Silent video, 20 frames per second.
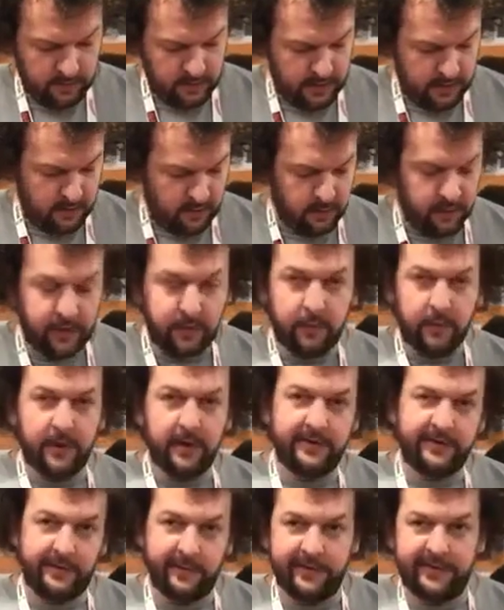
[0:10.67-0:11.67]
The
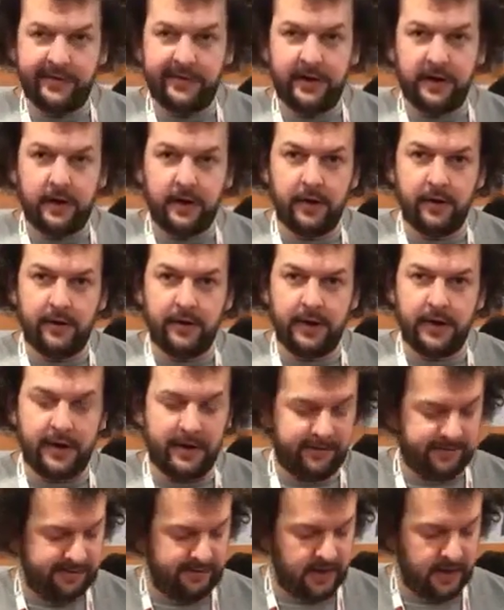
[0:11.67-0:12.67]
Quickwire switch and load,
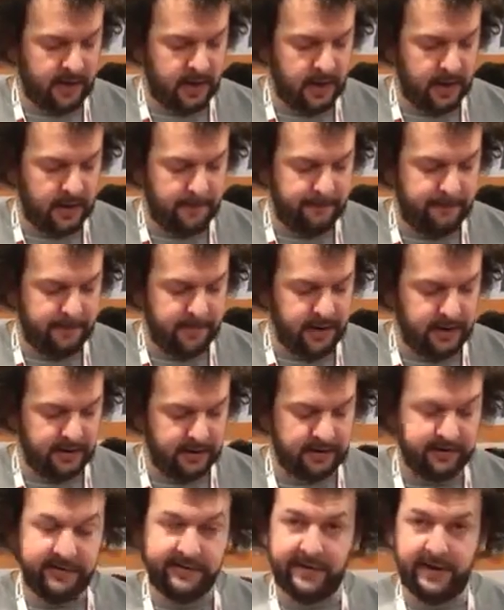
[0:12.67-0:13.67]
it's a bit
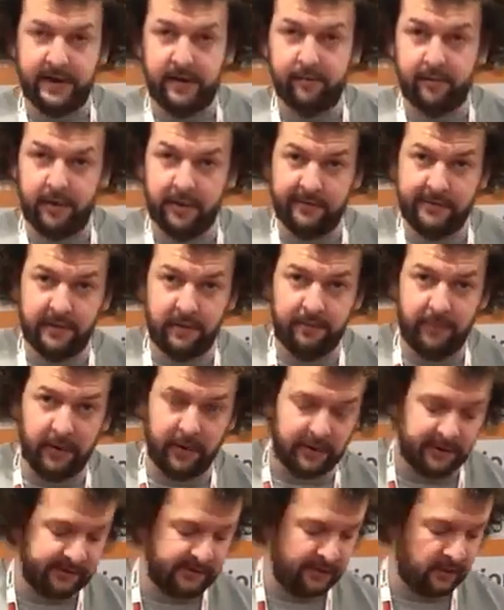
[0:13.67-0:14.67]
like a ceiling rose in a
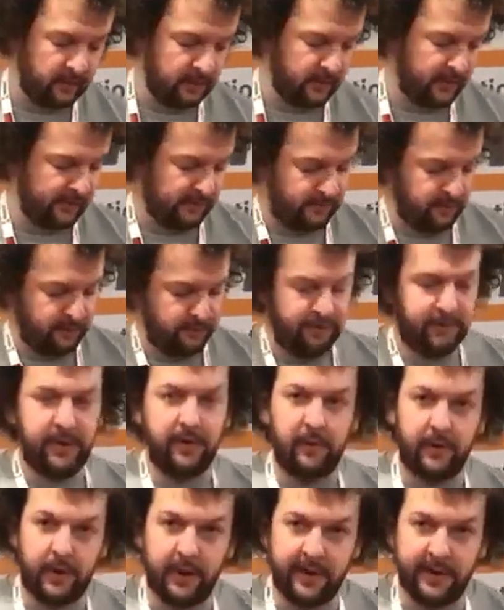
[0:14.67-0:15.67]
box, so it's all
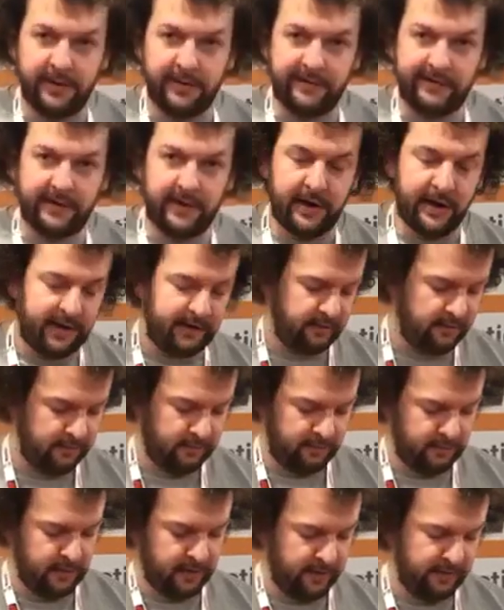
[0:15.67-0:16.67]
pre-wired inside,
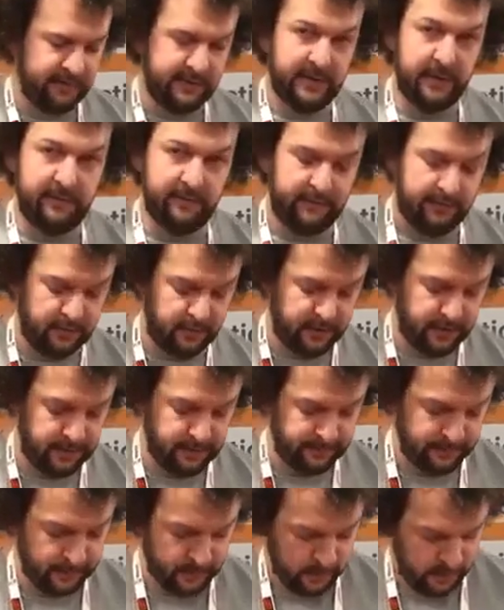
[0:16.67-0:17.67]
all the work's done for
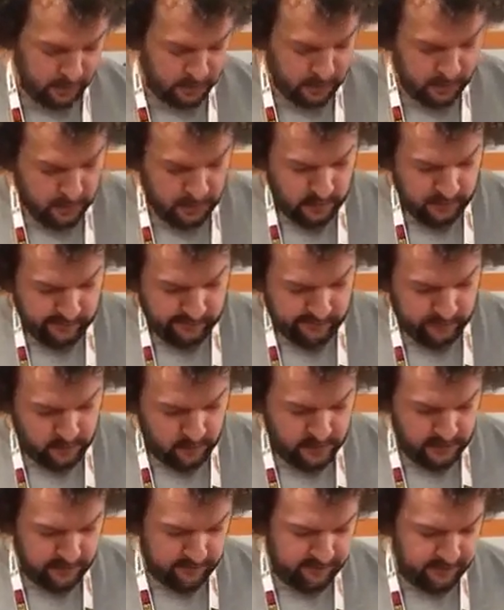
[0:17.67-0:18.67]
you.
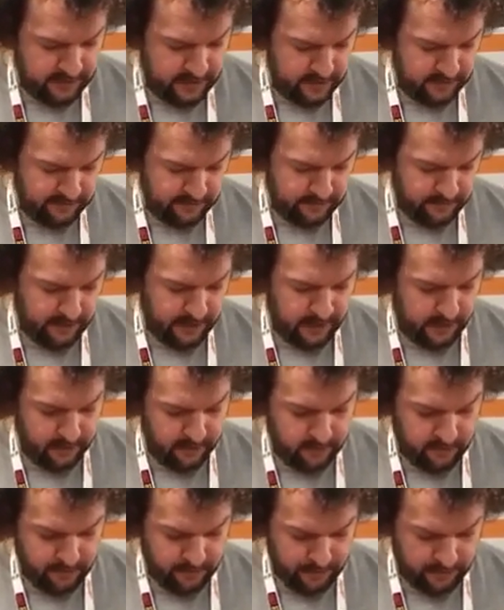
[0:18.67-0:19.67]
So all we have here is the
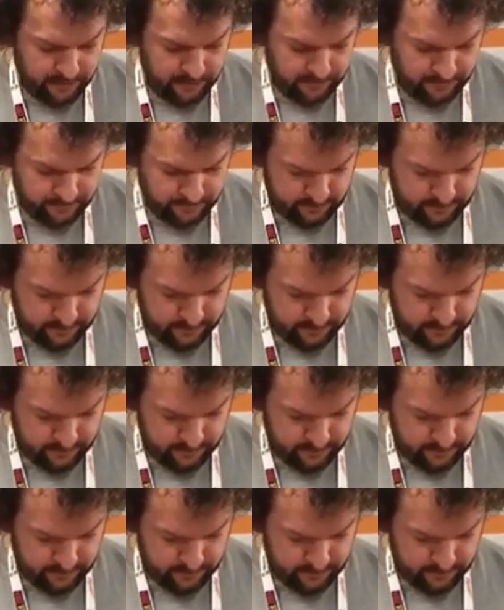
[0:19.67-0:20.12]
power input.